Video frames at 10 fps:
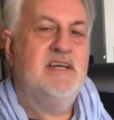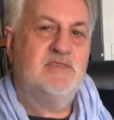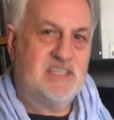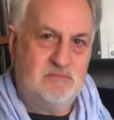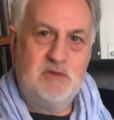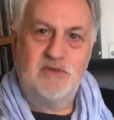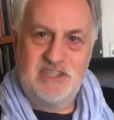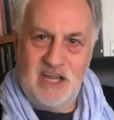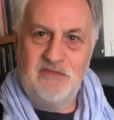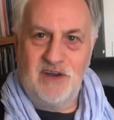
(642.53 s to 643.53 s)
Some people
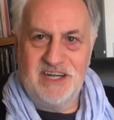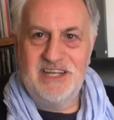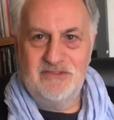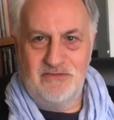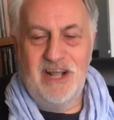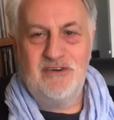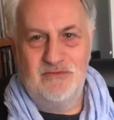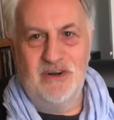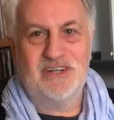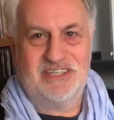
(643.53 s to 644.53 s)
say find it in the real
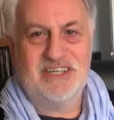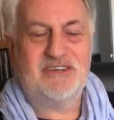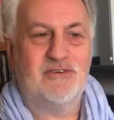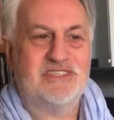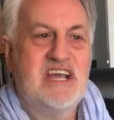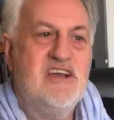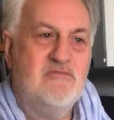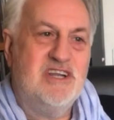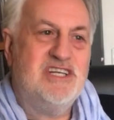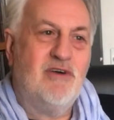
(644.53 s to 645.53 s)
world, and of course
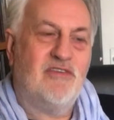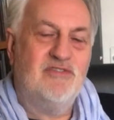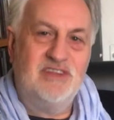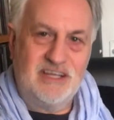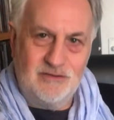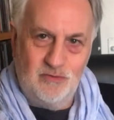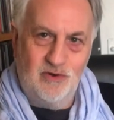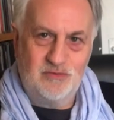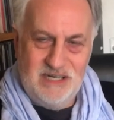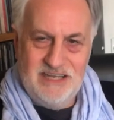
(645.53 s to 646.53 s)
we do often think the
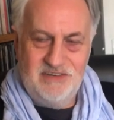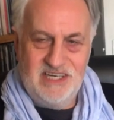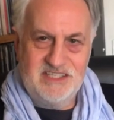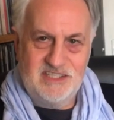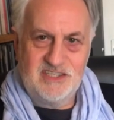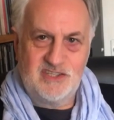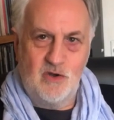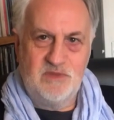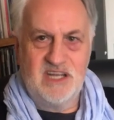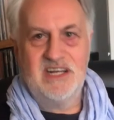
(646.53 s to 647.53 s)
world we live in is
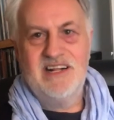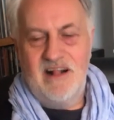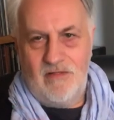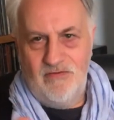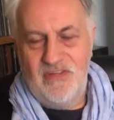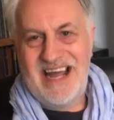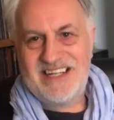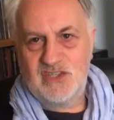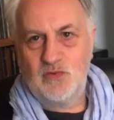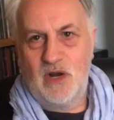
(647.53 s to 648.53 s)
dystopian, and
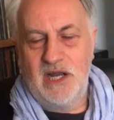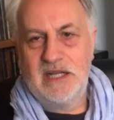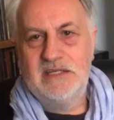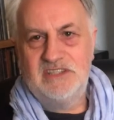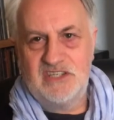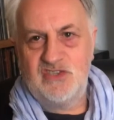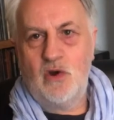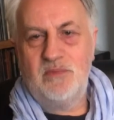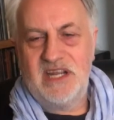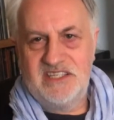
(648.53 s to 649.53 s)
that's why
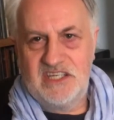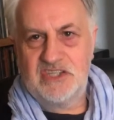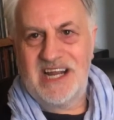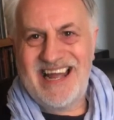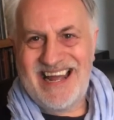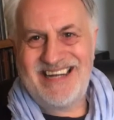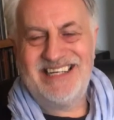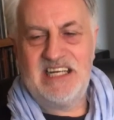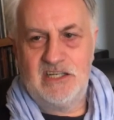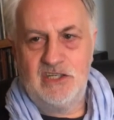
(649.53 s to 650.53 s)
dystopia is such a
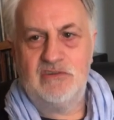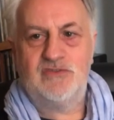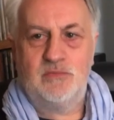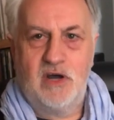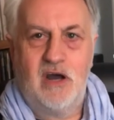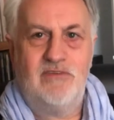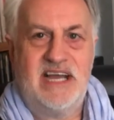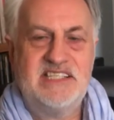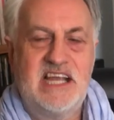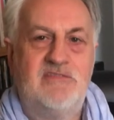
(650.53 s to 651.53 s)
handy and useful part of
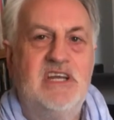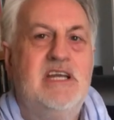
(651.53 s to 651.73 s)
SF,